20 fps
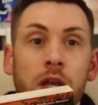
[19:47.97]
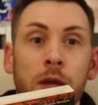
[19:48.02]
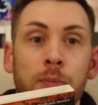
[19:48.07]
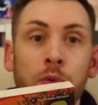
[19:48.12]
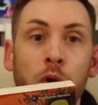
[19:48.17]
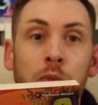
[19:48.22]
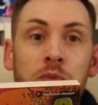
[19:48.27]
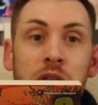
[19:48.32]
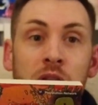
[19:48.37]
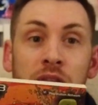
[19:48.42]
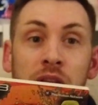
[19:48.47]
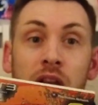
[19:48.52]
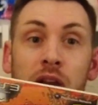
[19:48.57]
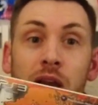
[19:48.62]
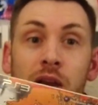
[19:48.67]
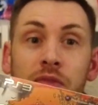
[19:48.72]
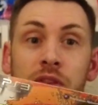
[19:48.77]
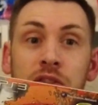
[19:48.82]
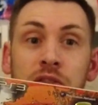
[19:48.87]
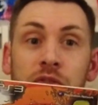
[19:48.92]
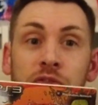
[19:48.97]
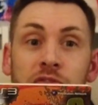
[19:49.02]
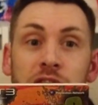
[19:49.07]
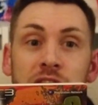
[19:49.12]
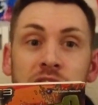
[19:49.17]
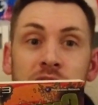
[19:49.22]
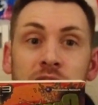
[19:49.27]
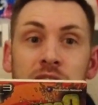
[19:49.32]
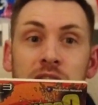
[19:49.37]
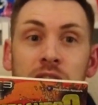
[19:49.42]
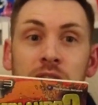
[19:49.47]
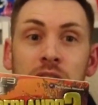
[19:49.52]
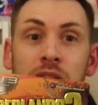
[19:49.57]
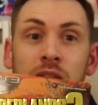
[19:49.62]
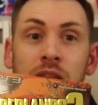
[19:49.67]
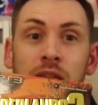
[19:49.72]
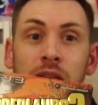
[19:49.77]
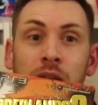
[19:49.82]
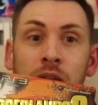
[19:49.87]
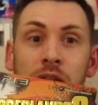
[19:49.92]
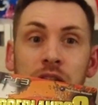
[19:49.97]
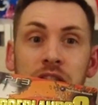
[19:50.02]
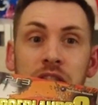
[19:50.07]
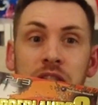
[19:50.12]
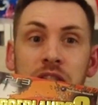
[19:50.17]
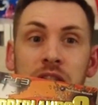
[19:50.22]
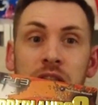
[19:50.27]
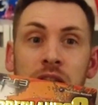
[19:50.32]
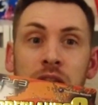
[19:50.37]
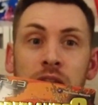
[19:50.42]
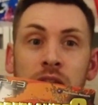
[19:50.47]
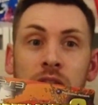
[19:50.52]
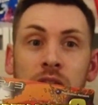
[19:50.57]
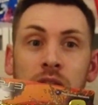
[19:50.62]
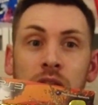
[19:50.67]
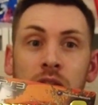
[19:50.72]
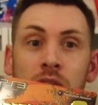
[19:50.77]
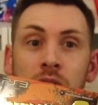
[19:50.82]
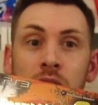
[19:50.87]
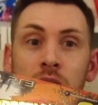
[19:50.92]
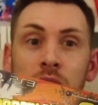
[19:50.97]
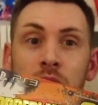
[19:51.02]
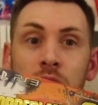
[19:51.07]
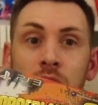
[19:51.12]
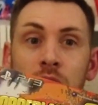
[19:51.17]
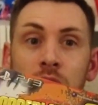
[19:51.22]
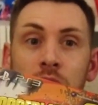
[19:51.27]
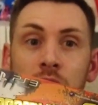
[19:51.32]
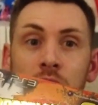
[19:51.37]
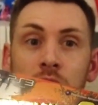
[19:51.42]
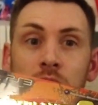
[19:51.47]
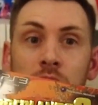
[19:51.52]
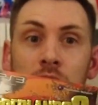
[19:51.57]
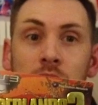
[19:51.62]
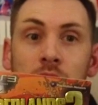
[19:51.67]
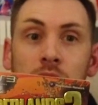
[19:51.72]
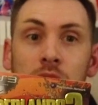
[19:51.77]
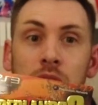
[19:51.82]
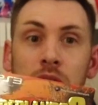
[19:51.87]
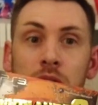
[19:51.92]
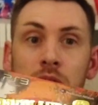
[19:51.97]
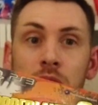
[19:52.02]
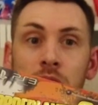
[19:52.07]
It pops. I think I have this on 360. And as you can see, I think I have this on 360.